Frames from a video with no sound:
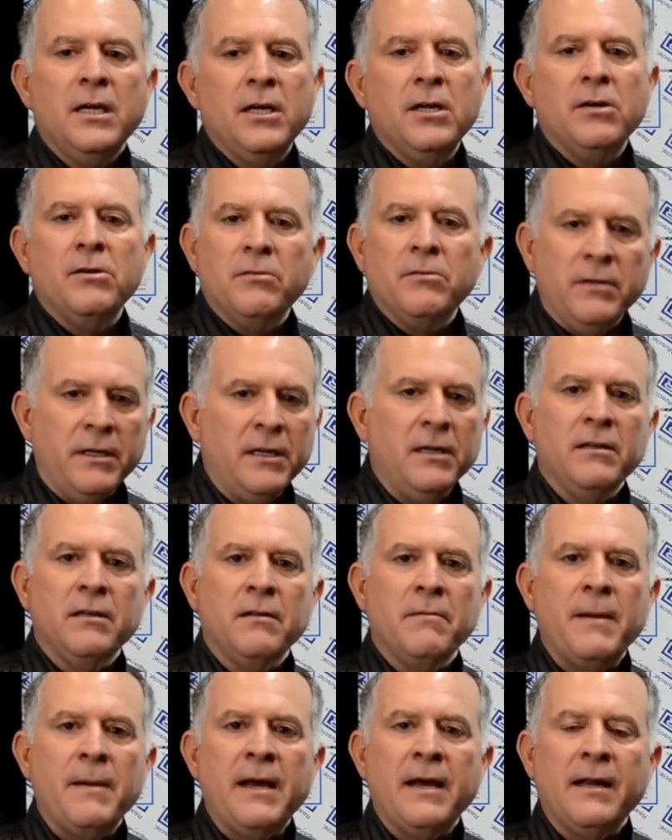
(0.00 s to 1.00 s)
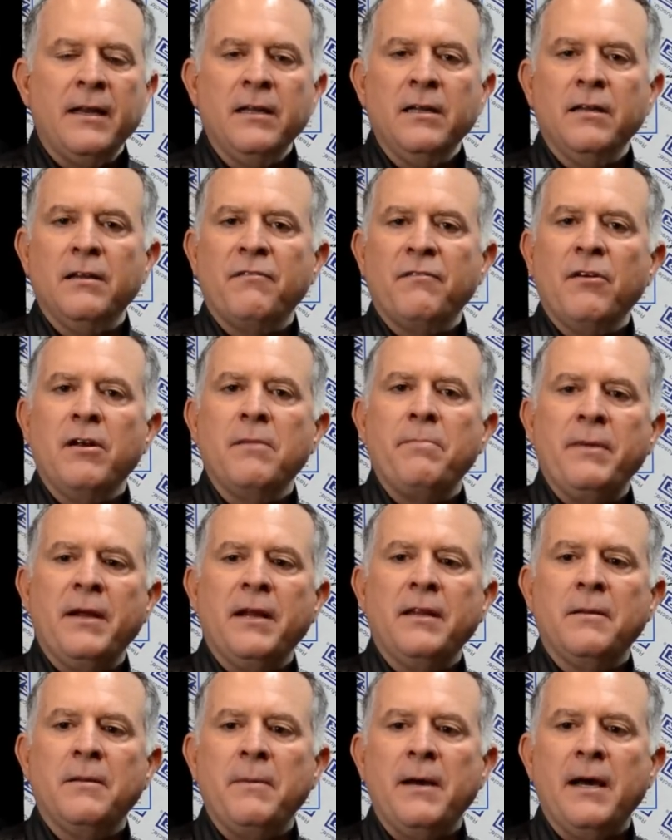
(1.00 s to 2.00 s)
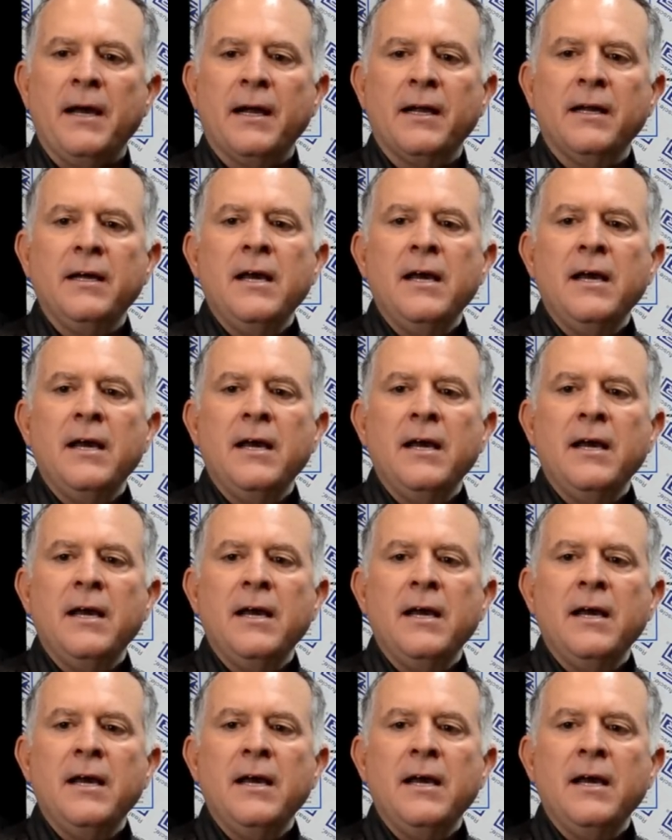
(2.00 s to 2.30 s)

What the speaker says: You know, little in the back, little in the front, big in the back.